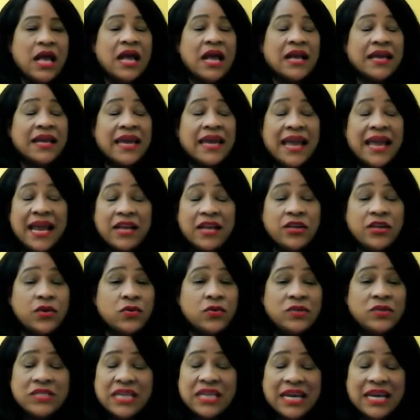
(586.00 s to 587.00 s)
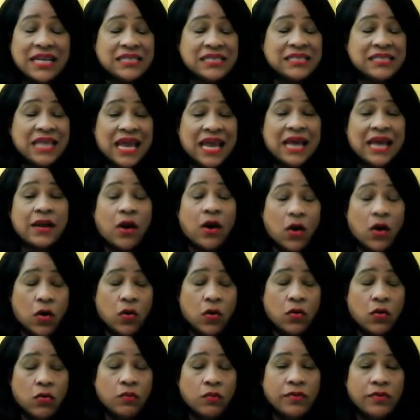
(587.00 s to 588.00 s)
Can you test at
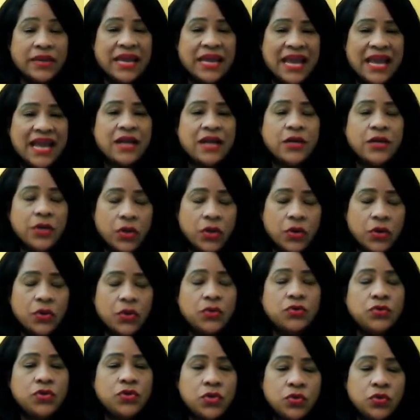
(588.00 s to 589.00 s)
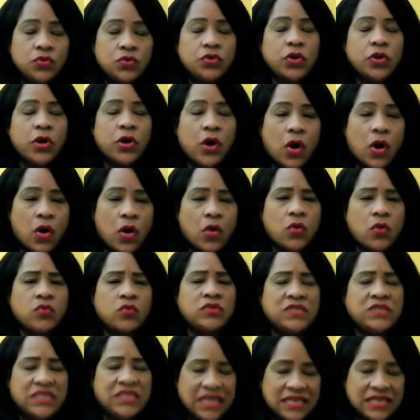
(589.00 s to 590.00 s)
home? Can you do your
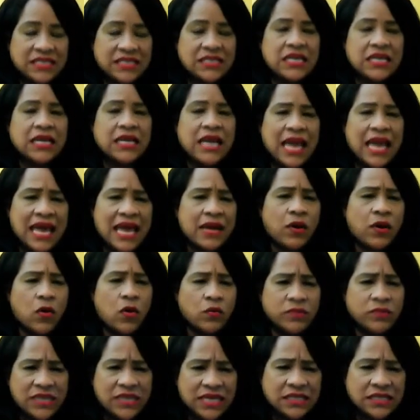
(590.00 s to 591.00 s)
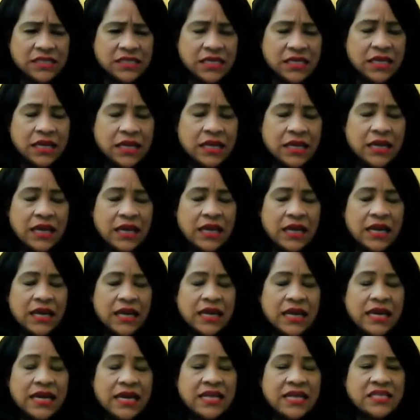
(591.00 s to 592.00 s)
own testing, at home testing?
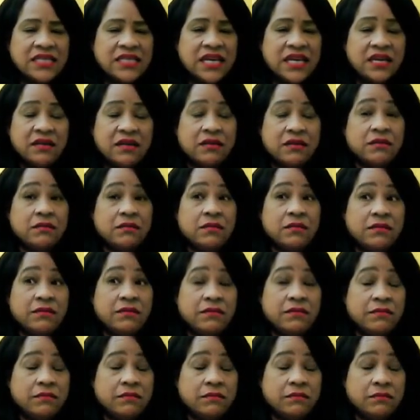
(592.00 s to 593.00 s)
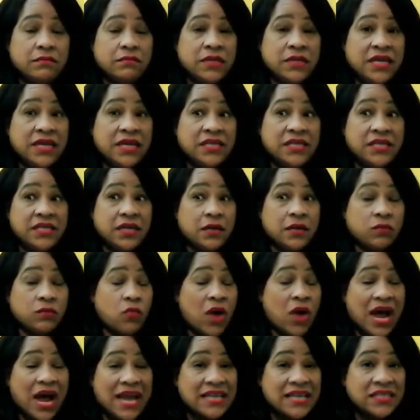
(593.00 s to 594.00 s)
Is it is it a
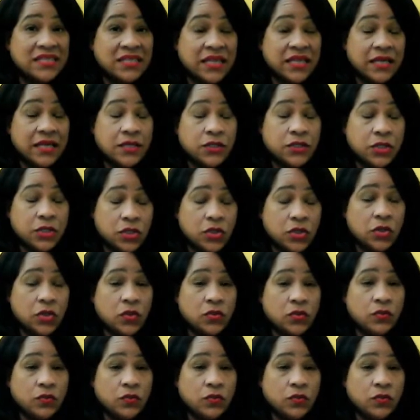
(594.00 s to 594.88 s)
wise thing to do?